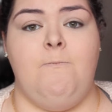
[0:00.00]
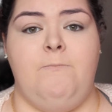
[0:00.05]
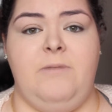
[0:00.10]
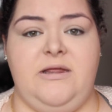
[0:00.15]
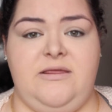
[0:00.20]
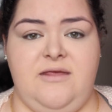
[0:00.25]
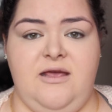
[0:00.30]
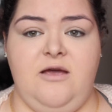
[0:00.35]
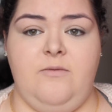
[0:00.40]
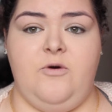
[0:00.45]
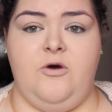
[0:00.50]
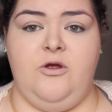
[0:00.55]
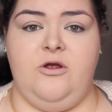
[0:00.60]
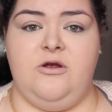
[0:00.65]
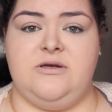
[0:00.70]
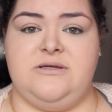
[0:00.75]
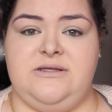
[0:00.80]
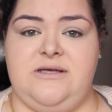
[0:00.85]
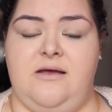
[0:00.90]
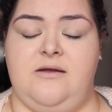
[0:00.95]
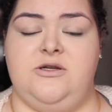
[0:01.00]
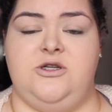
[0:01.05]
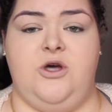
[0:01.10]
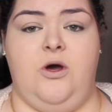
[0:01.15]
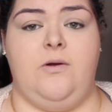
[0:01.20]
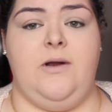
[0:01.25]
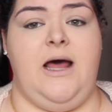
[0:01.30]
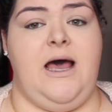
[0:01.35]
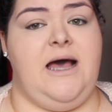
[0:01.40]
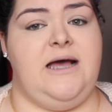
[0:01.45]
But think about your skin
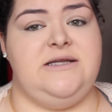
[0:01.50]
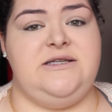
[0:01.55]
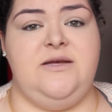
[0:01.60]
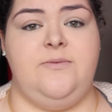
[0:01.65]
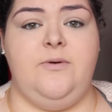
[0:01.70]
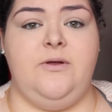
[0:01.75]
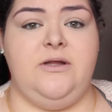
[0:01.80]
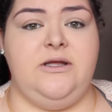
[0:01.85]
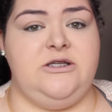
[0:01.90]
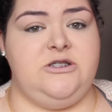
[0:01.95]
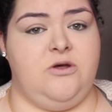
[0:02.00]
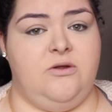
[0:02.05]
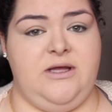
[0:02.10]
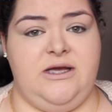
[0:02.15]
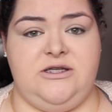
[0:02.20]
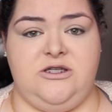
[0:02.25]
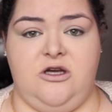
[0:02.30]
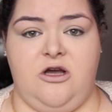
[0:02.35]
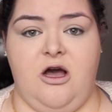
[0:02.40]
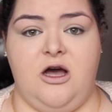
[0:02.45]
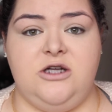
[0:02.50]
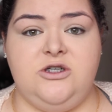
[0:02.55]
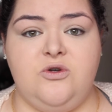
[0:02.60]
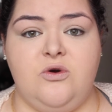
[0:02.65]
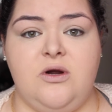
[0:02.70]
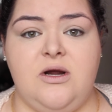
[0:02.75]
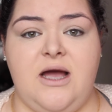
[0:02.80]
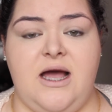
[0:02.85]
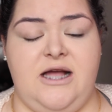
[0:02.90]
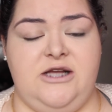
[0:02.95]
tone. I typically don't like to
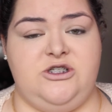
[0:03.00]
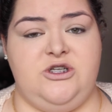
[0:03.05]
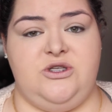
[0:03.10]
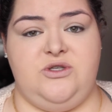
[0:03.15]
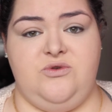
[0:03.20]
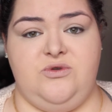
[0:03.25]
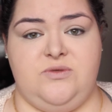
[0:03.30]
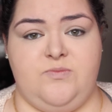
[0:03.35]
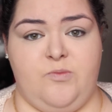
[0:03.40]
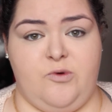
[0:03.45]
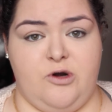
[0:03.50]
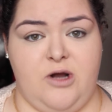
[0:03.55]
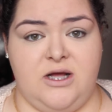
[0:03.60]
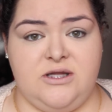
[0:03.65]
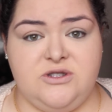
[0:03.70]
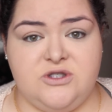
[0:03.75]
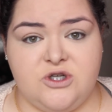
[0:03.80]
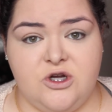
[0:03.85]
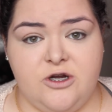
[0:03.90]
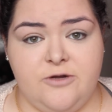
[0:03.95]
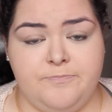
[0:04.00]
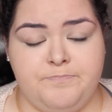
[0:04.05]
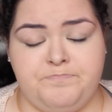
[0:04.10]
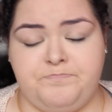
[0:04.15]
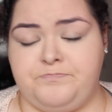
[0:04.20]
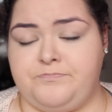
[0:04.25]
contour. I just use bronzer,